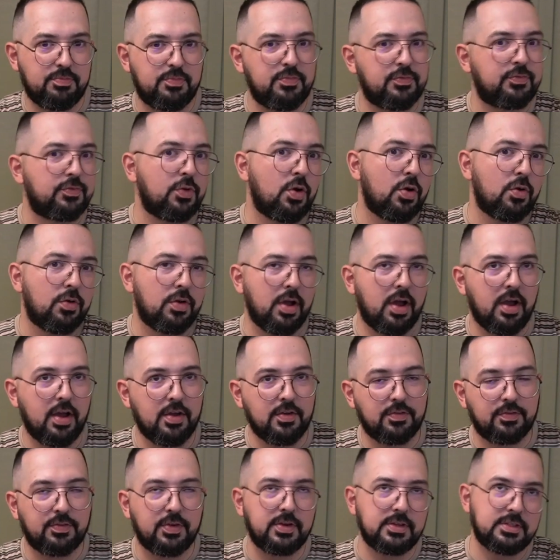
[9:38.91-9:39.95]
for
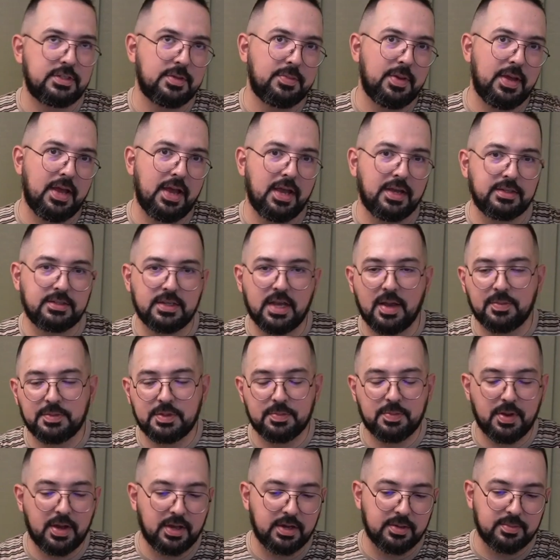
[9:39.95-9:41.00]
front to back, top to
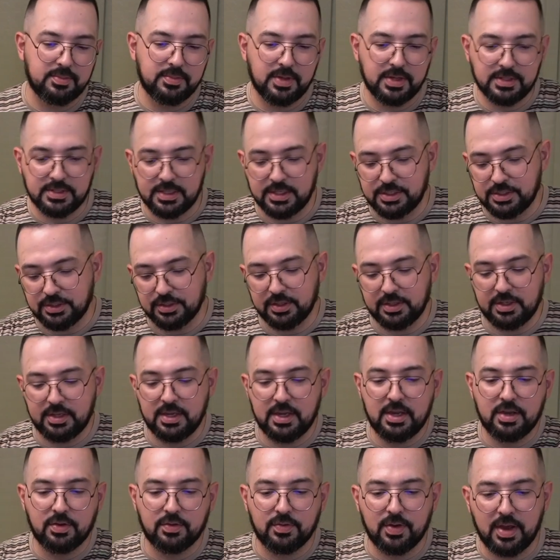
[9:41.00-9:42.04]
bottom, essentially,
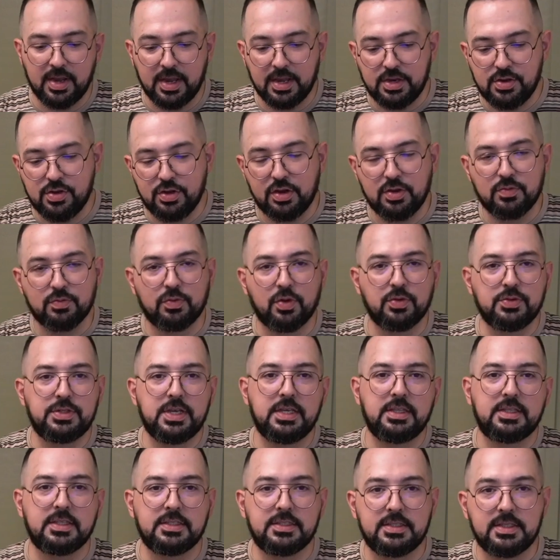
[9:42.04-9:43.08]
right? And you can
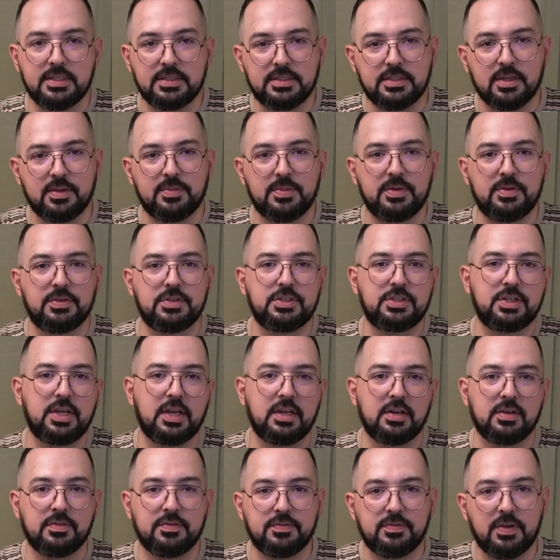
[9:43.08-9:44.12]
rotate the system and just
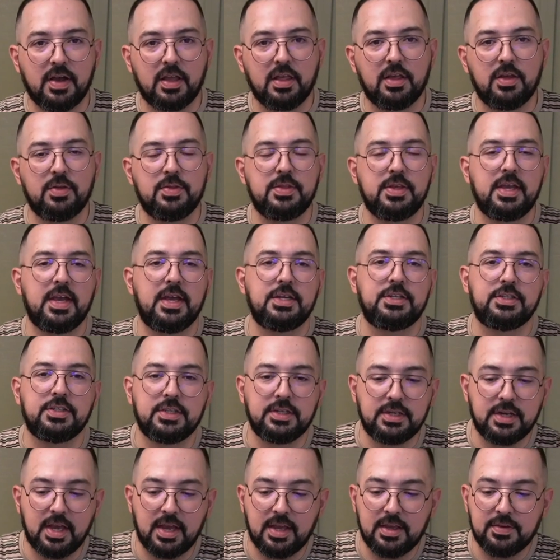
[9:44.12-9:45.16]
kind of follow the edge of the
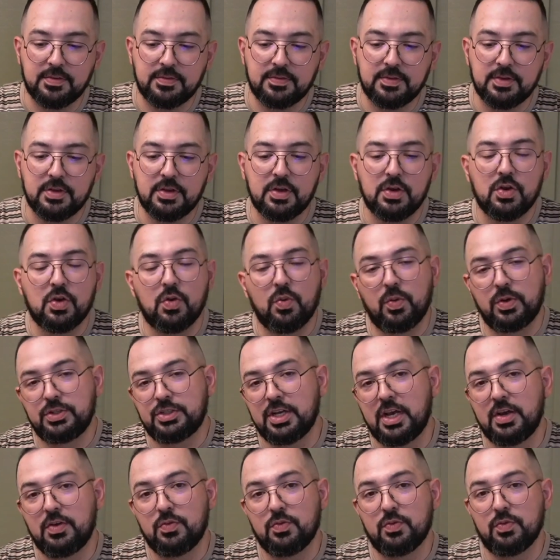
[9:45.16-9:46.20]
knife, which
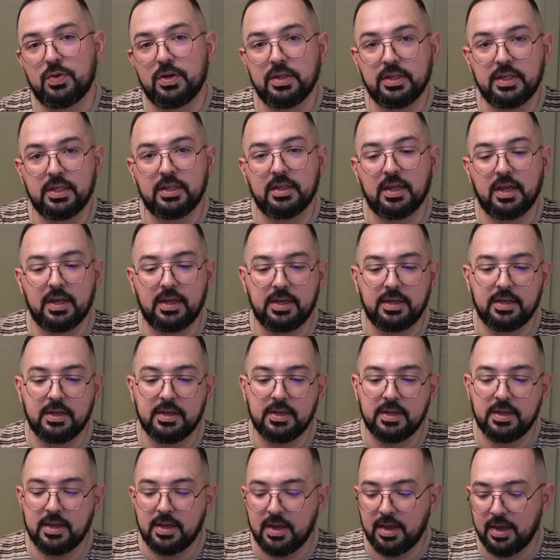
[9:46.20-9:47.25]
I really like.
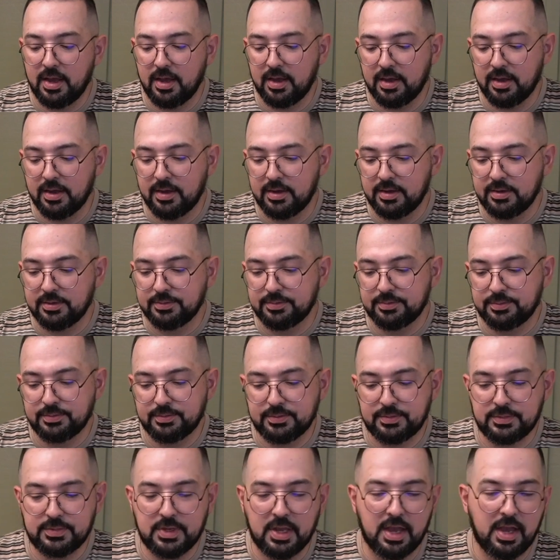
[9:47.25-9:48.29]

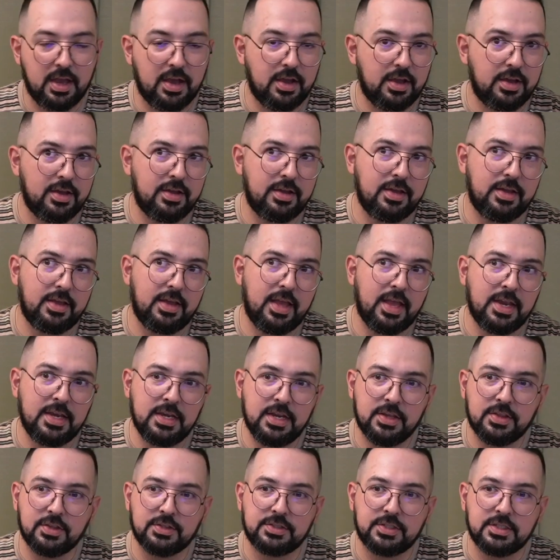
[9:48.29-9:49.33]
Not any
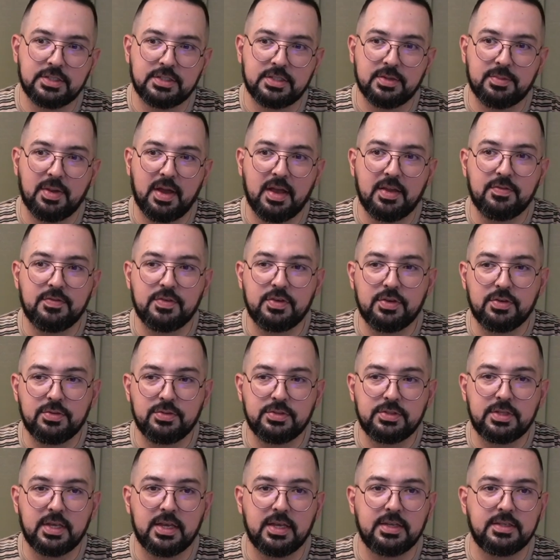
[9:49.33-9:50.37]
other system I've
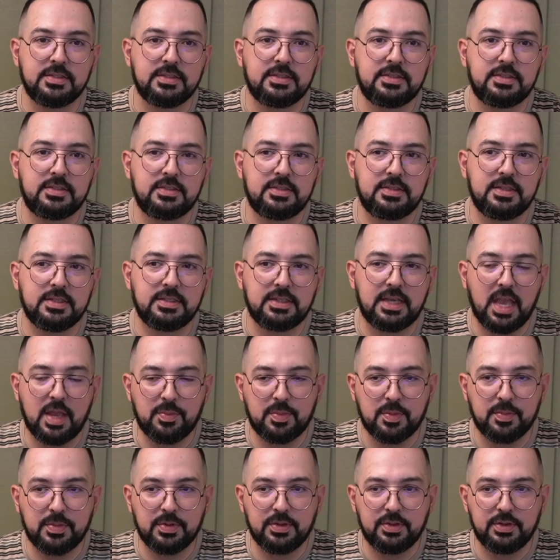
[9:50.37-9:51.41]
used has this
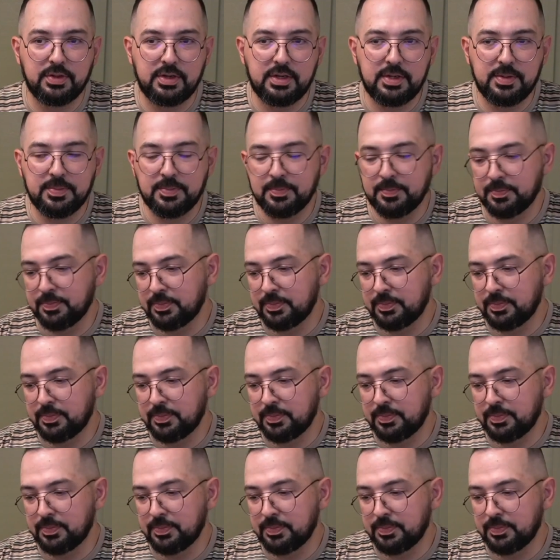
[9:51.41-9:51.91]
capability,